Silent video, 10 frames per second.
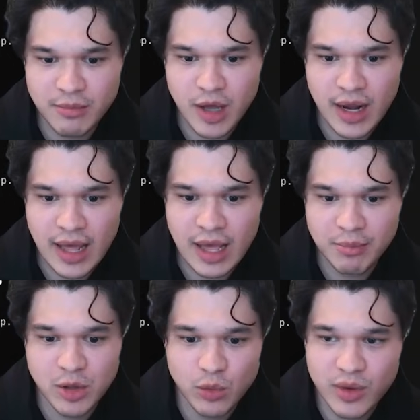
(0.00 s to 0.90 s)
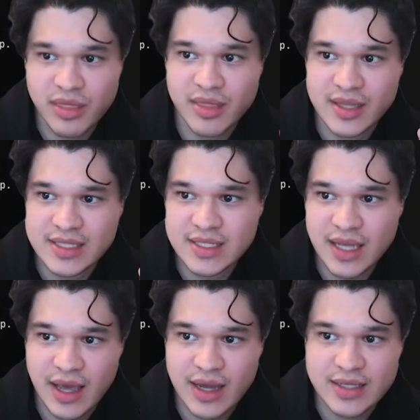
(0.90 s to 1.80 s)
I'm not happy with this
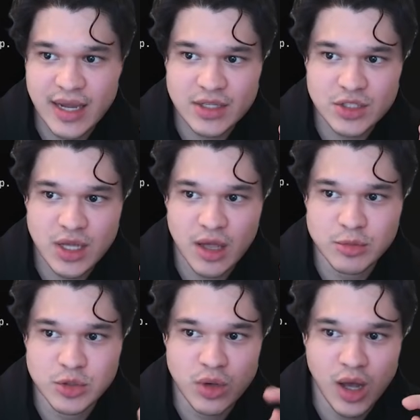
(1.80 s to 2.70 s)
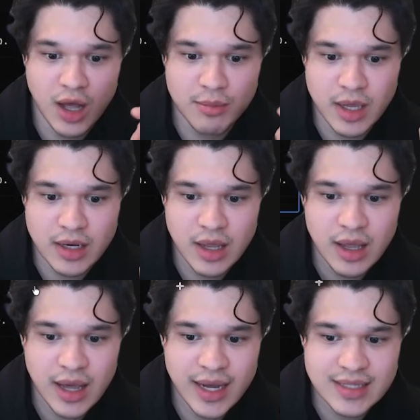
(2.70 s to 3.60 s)
text, I can just come to comment.
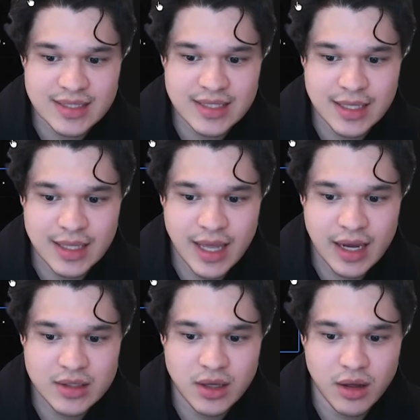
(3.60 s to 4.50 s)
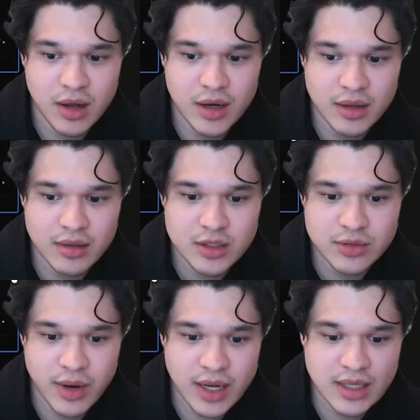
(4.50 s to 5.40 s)
I can select on
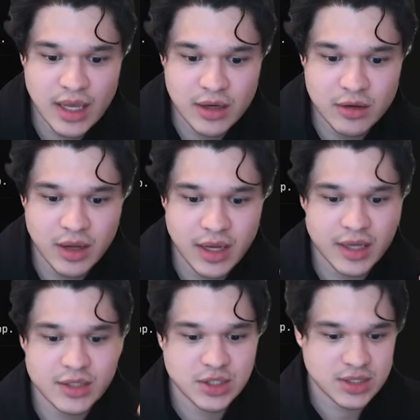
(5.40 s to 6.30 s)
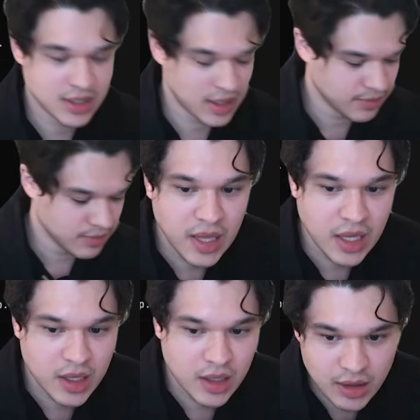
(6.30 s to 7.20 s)
this rectangle. I can just say,
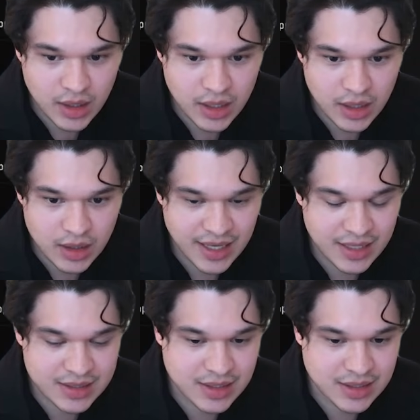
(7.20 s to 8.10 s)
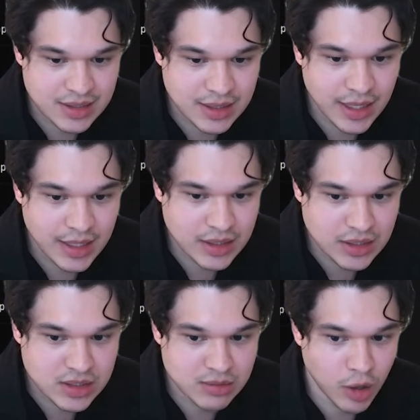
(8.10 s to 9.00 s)
make the text slightly
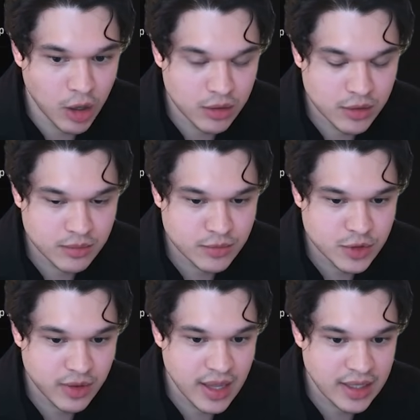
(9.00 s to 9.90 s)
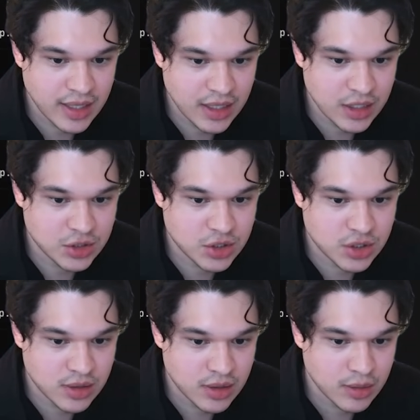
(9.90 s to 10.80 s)
smaller so that each